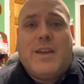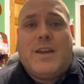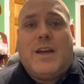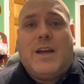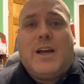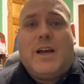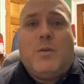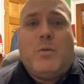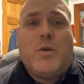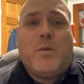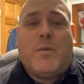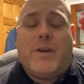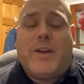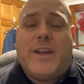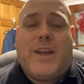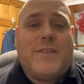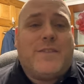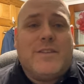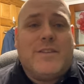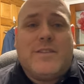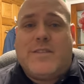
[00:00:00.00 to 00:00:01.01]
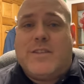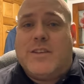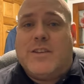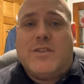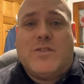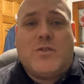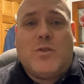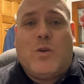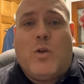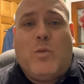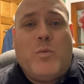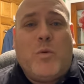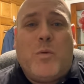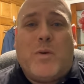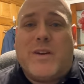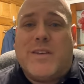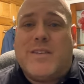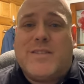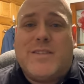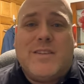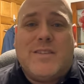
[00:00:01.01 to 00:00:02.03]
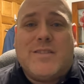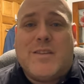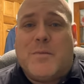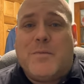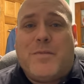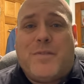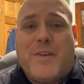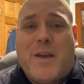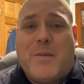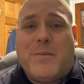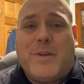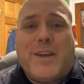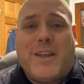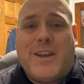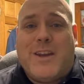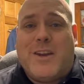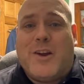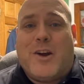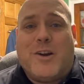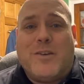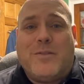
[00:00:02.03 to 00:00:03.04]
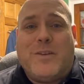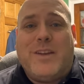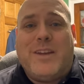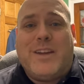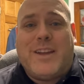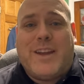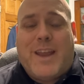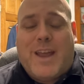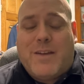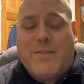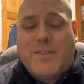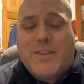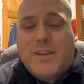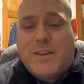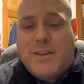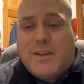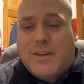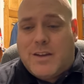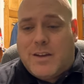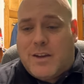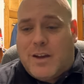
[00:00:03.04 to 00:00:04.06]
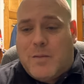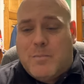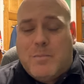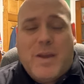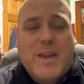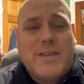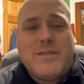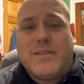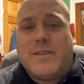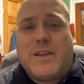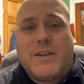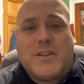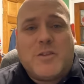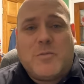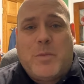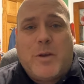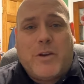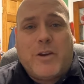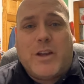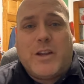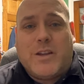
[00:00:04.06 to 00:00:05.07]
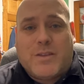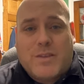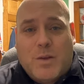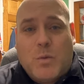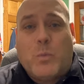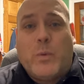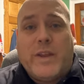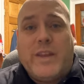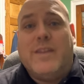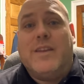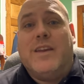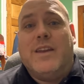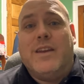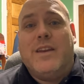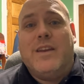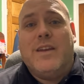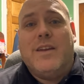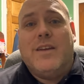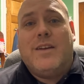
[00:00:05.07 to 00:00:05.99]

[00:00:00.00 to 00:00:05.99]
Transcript: Uh, we want to get this thing sold. We want to see some family get into RVing and have the amazing experience that we did